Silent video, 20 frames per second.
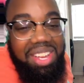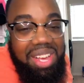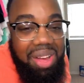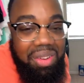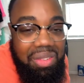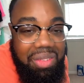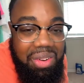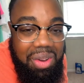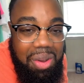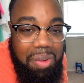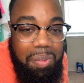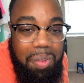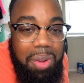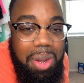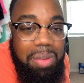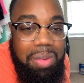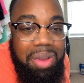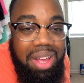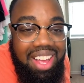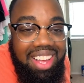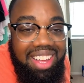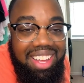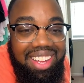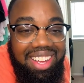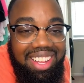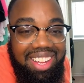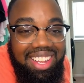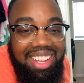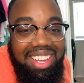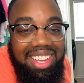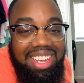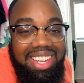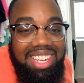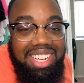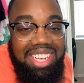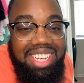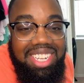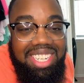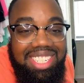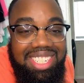Come on, Prima.
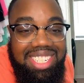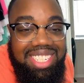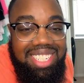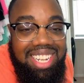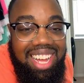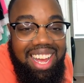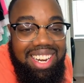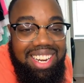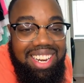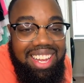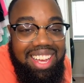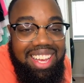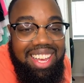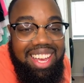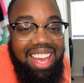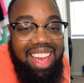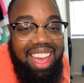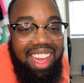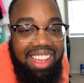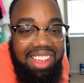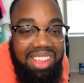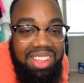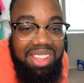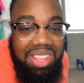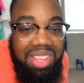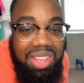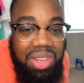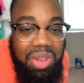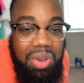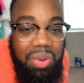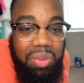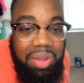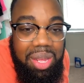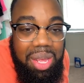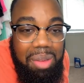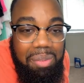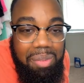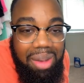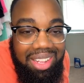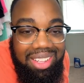She's like, no, you ain't. We
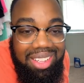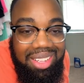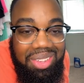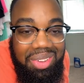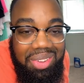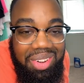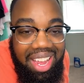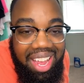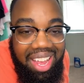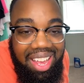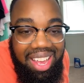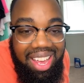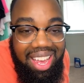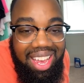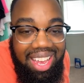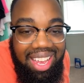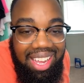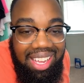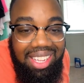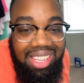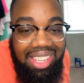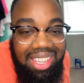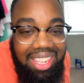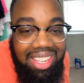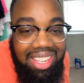ain't about to do that here.